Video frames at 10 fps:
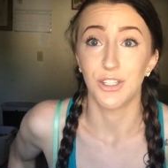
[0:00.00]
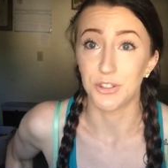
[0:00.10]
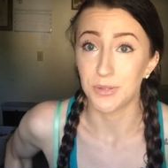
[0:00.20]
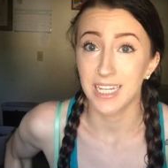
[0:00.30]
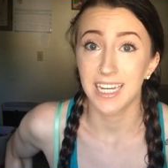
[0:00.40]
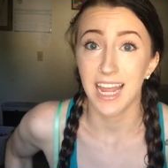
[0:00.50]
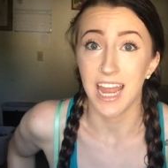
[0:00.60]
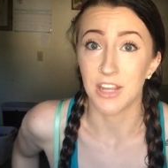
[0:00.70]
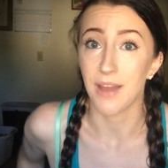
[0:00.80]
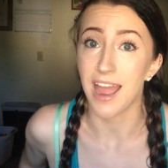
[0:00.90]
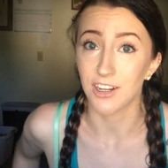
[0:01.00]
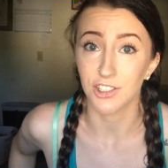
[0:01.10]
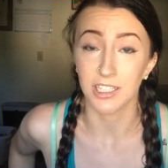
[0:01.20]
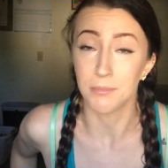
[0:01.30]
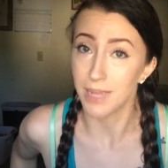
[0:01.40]
do it and you
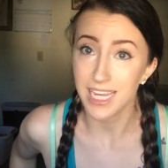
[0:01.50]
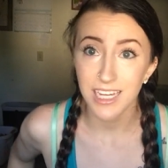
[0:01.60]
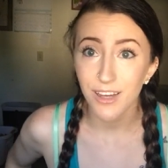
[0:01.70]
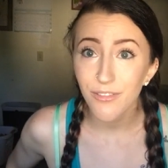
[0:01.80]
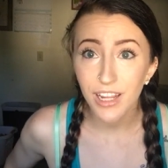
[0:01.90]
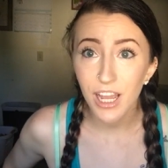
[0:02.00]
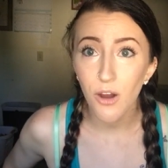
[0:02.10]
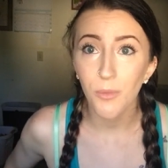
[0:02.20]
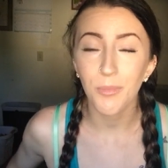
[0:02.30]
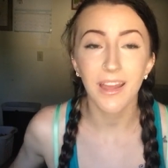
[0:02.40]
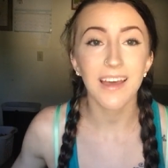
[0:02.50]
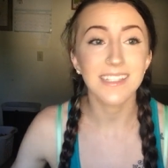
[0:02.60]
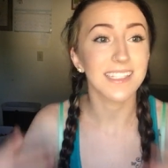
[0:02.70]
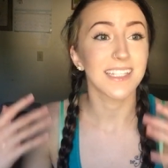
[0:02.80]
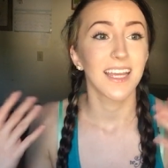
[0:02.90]
actually make a video,
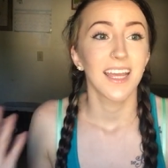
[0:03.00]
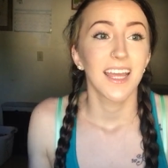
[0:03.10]
because